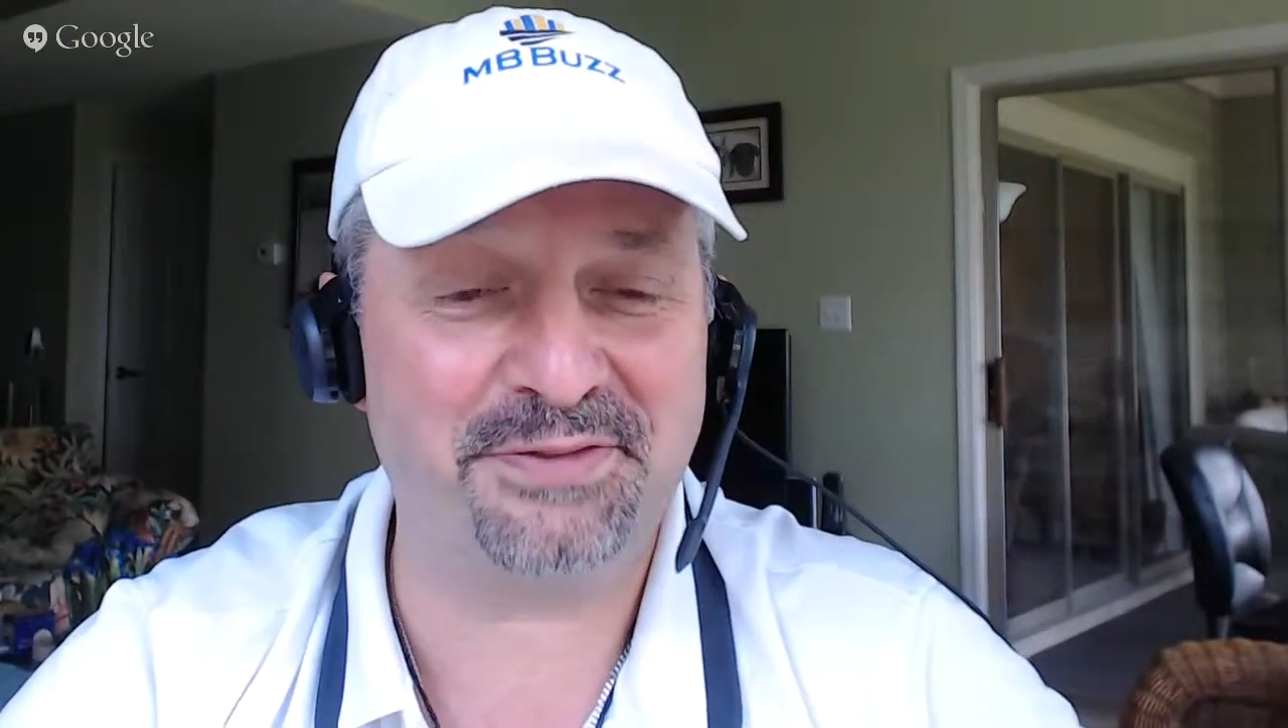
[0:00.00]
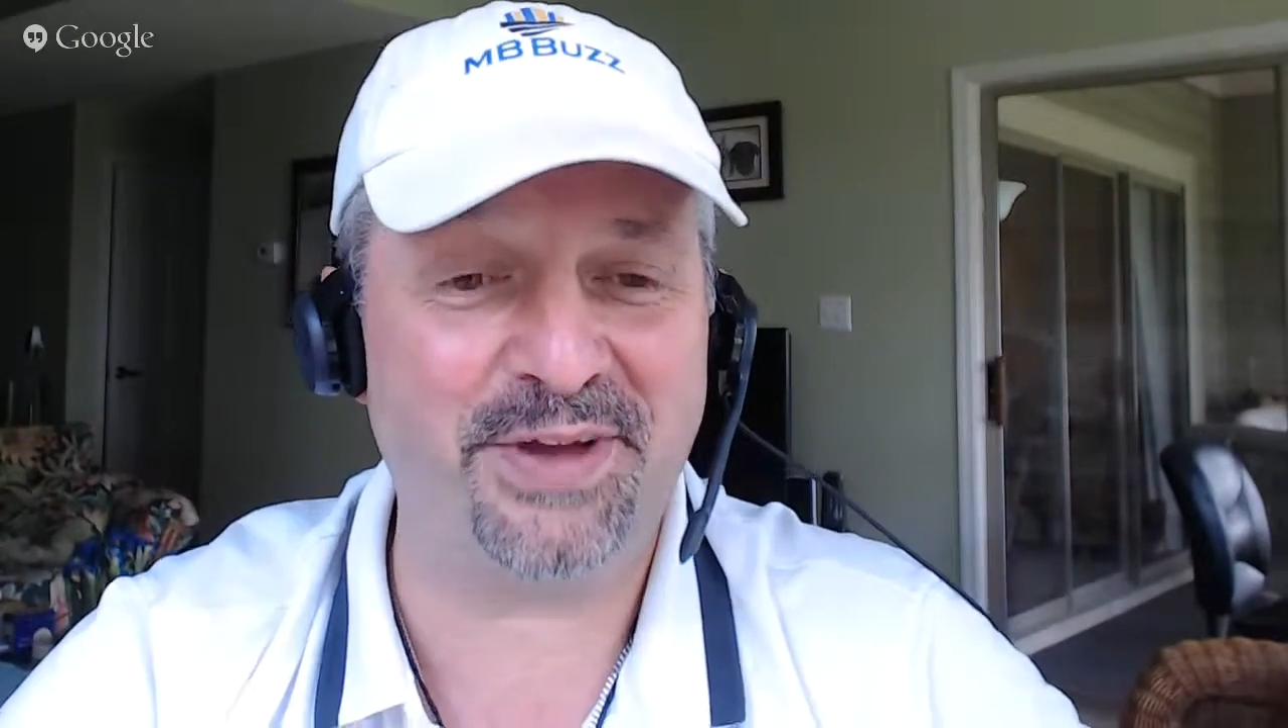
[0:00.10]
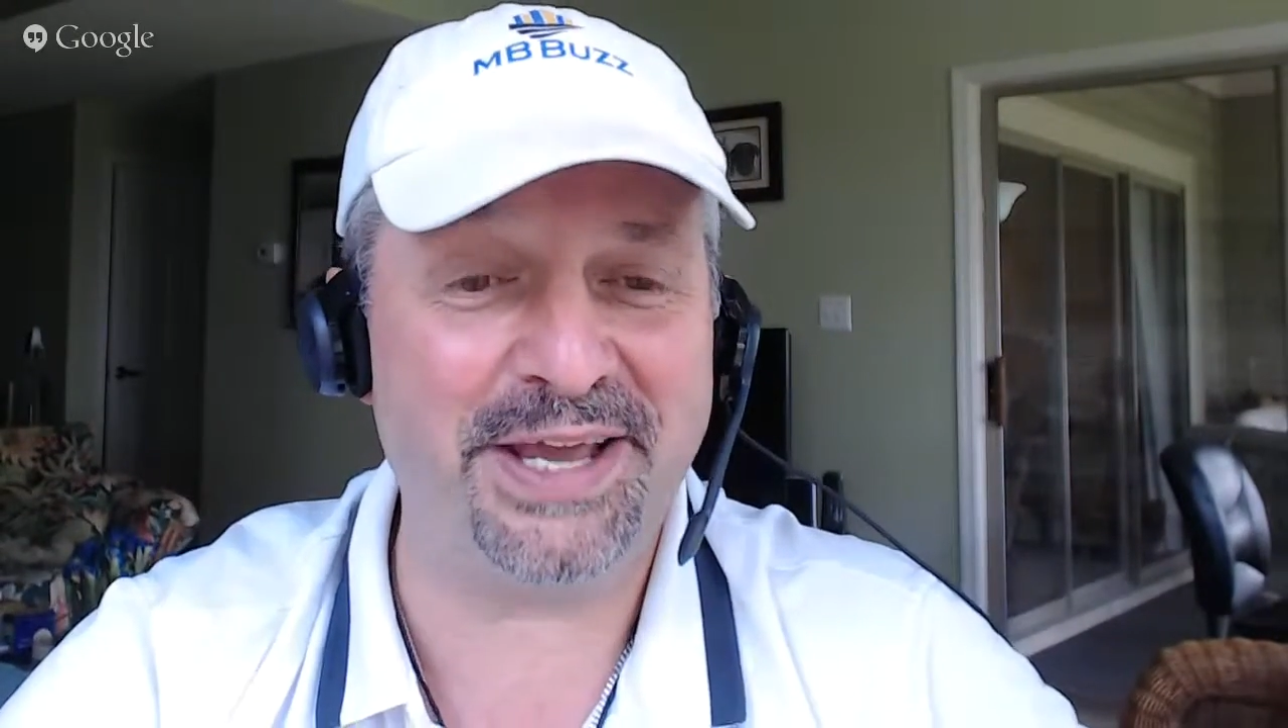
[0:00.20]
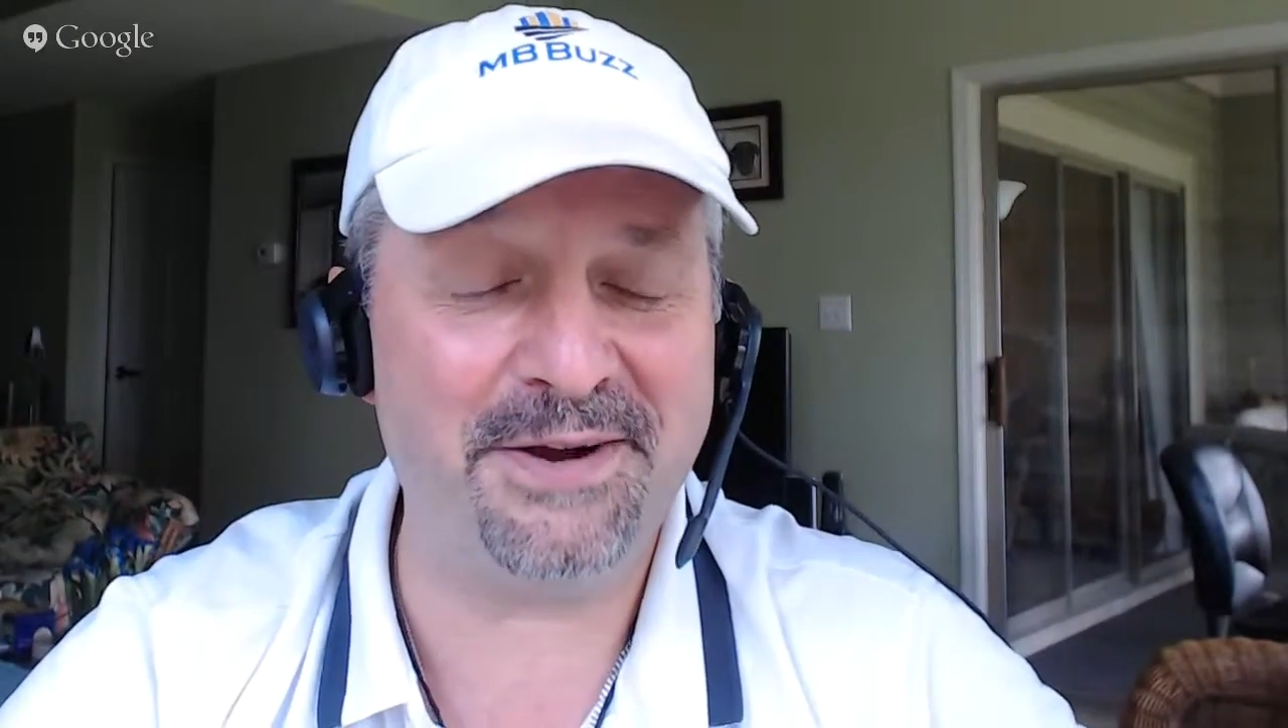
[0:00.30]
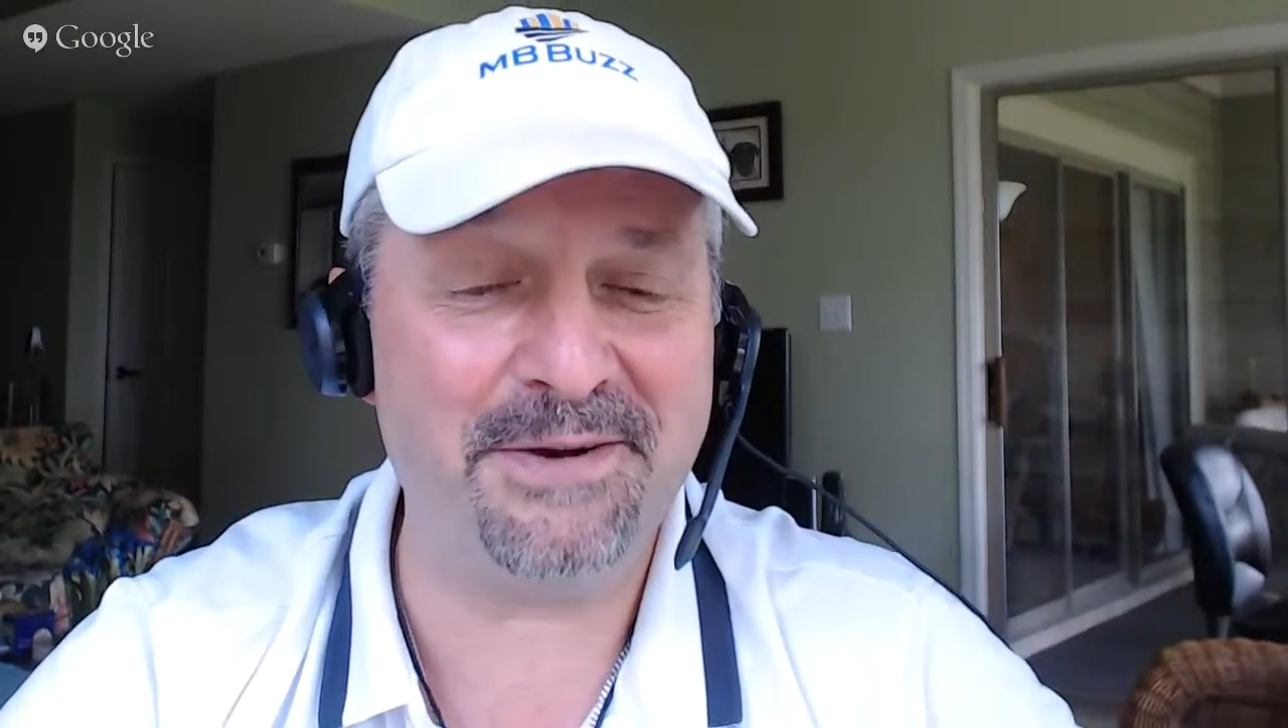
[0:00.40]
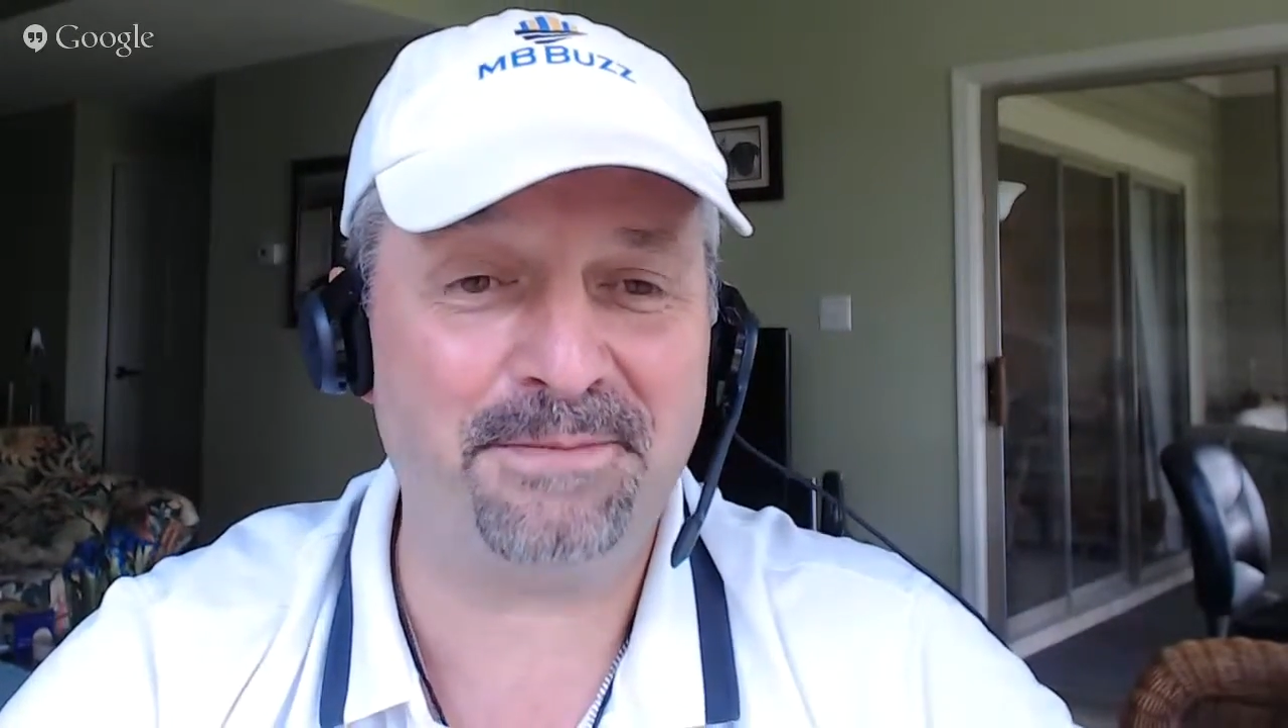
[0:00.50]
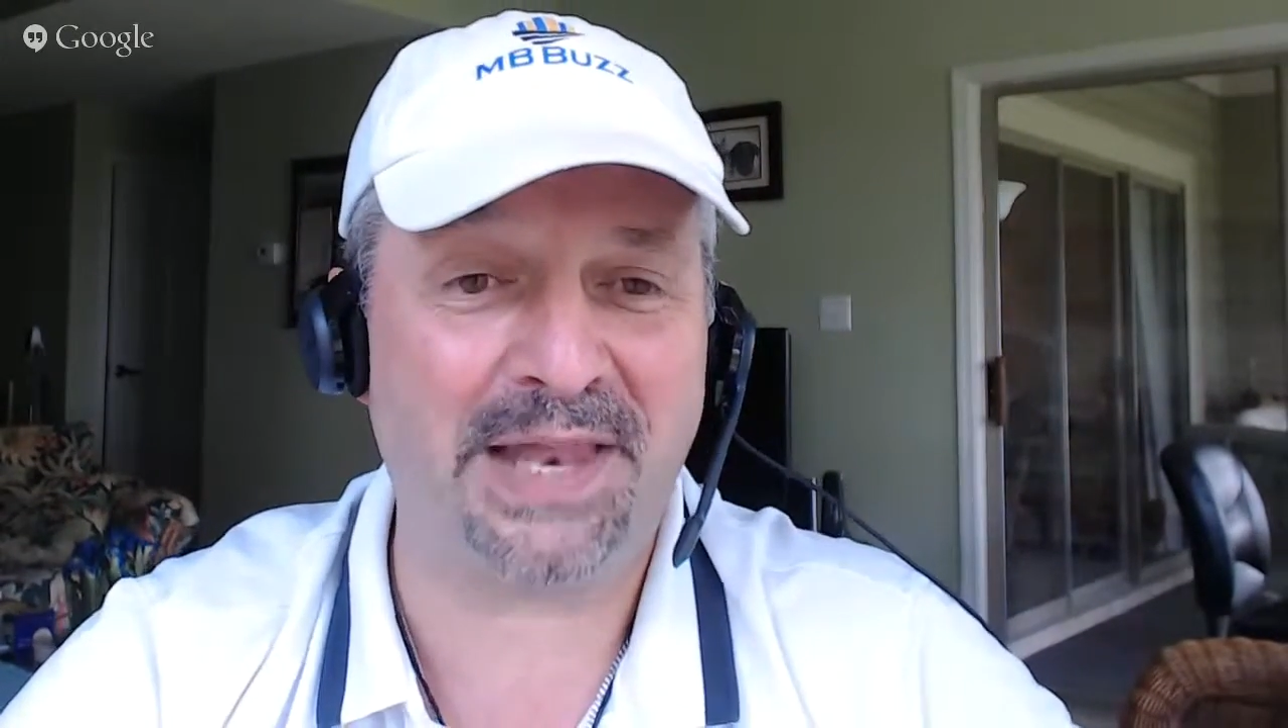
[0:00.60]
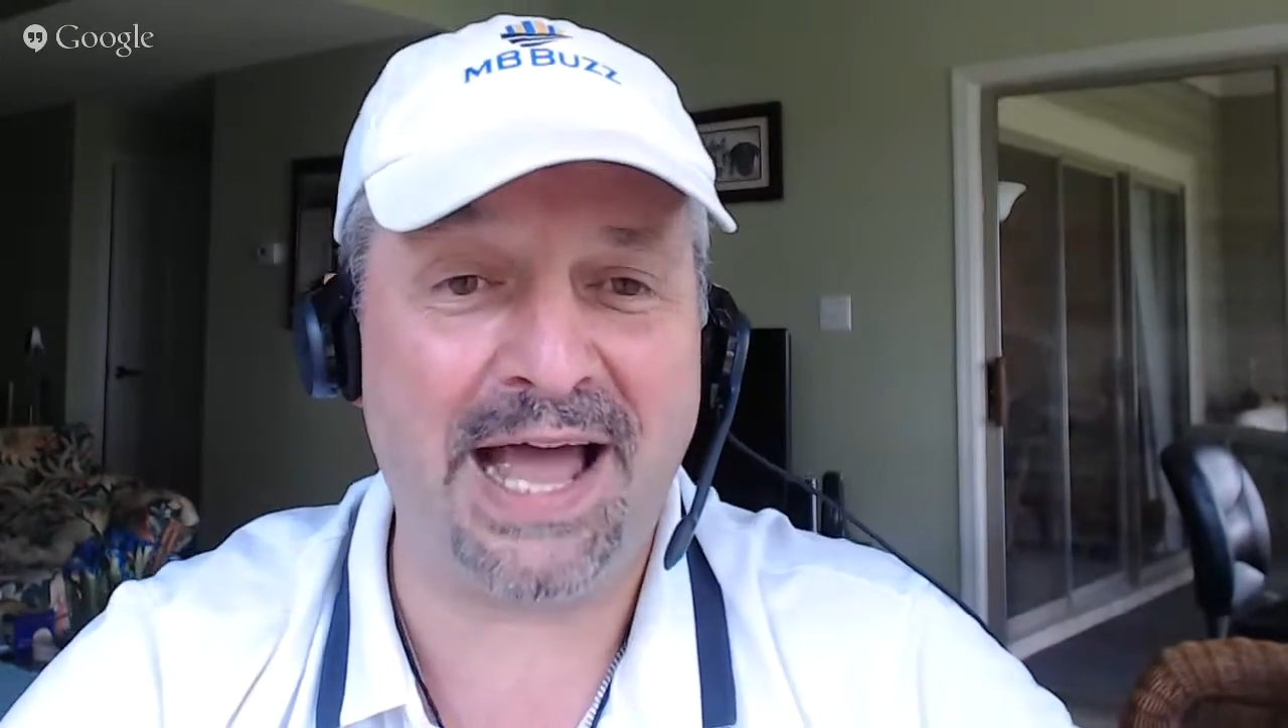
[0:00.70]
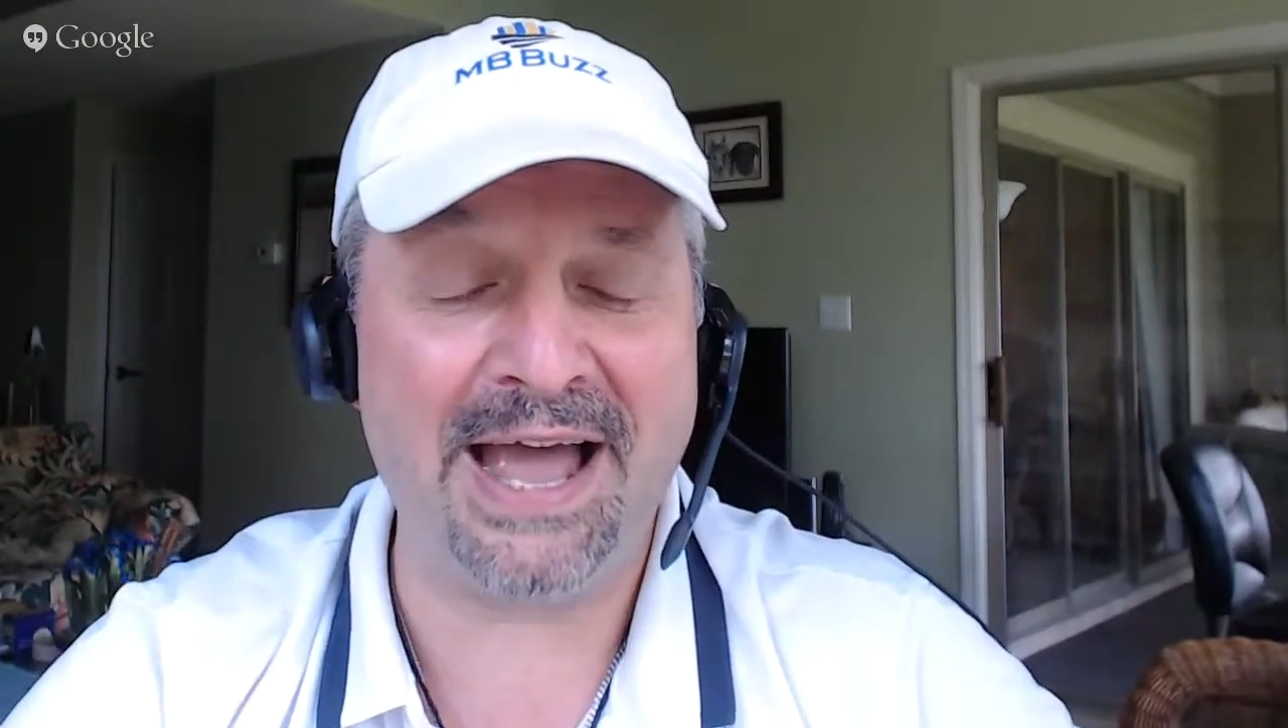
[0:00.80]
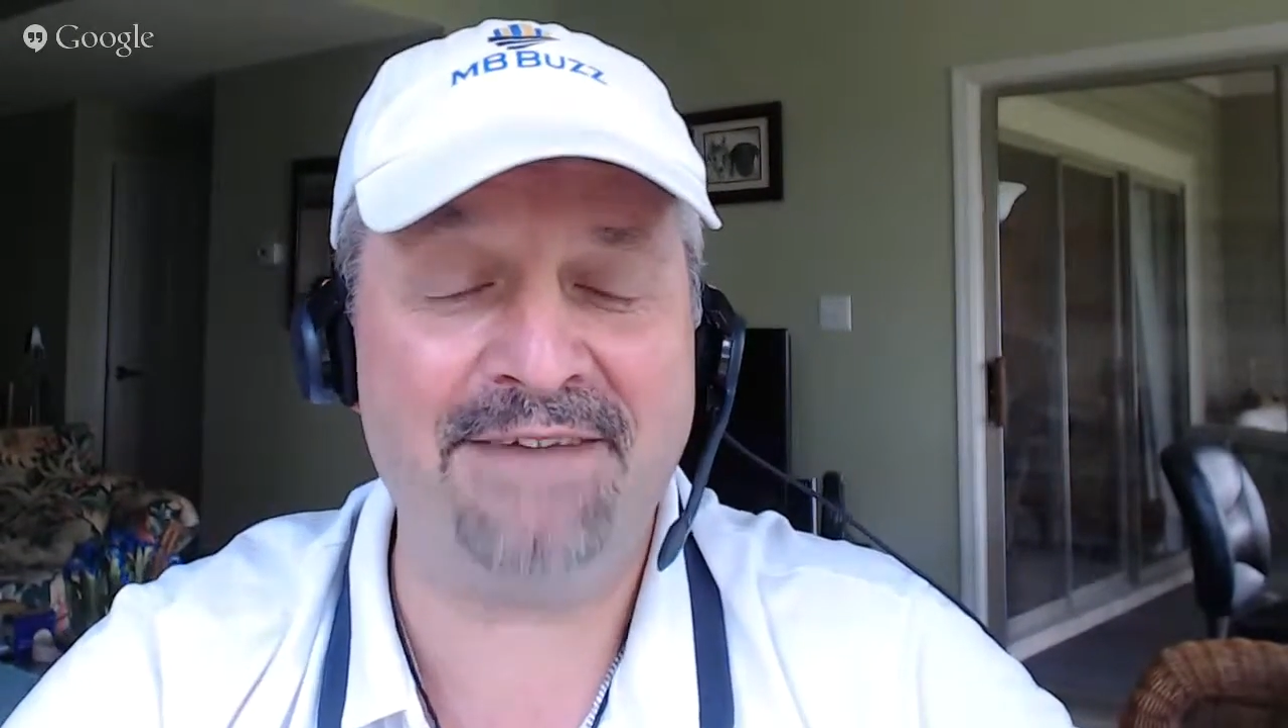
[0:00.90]
video
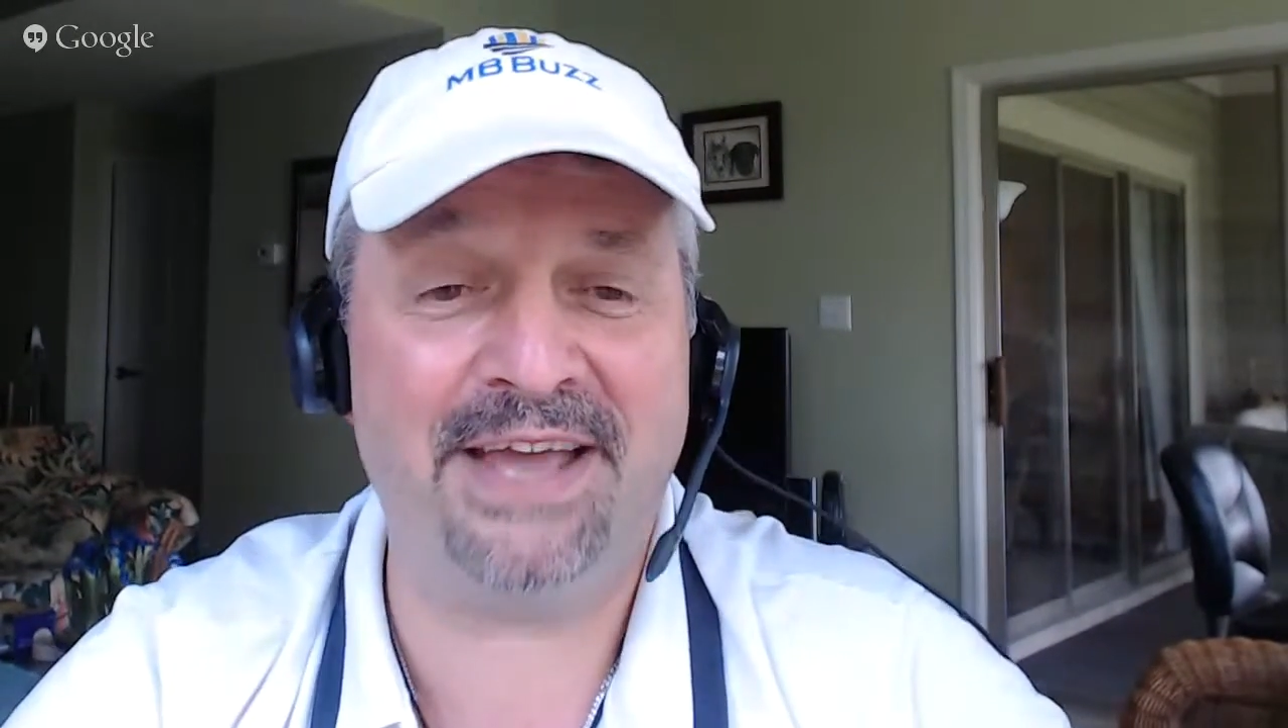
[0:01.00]
live